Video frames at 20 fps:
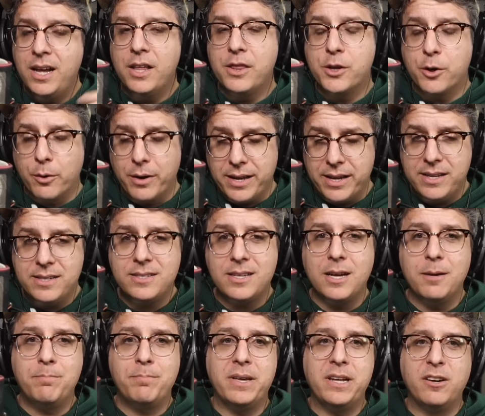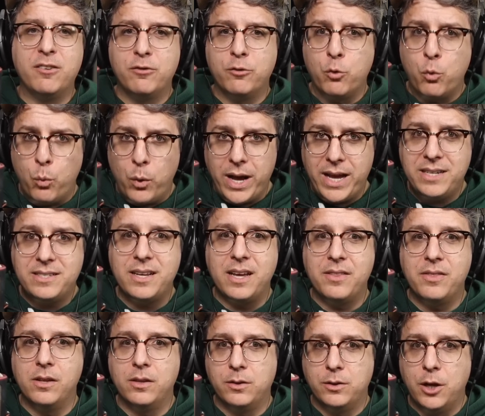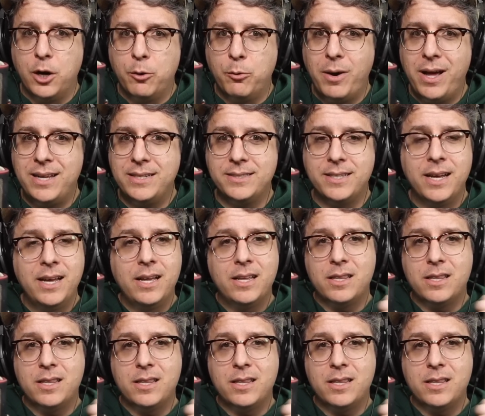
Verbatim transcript: There is a bit of weight in the low end.